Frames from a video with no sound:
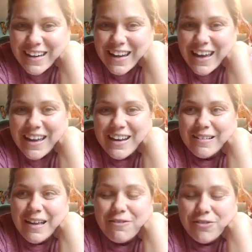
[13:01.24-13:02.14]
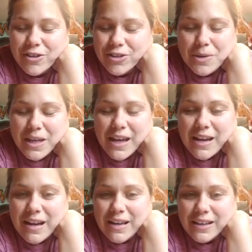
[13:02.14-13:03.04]
And that first
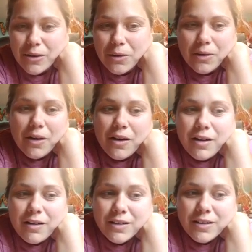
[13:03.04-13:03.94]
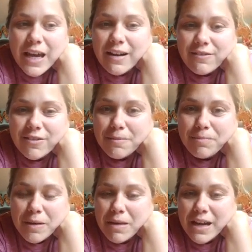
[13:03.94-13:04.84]
weekend I sold all 10 of them
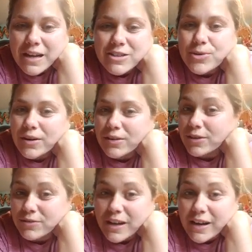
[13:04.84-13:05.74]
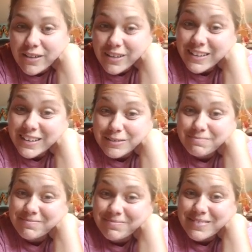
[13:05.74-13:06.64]
and made $250.
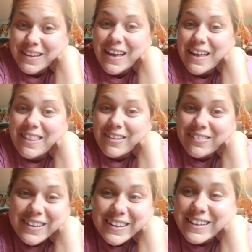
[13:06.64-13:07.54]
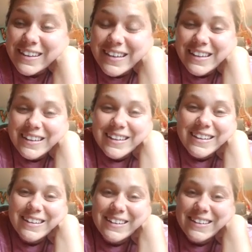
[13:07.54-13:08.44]
And that was
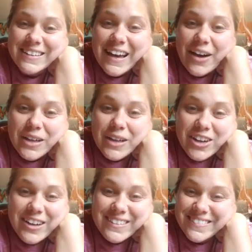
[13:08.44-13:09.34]
how I started.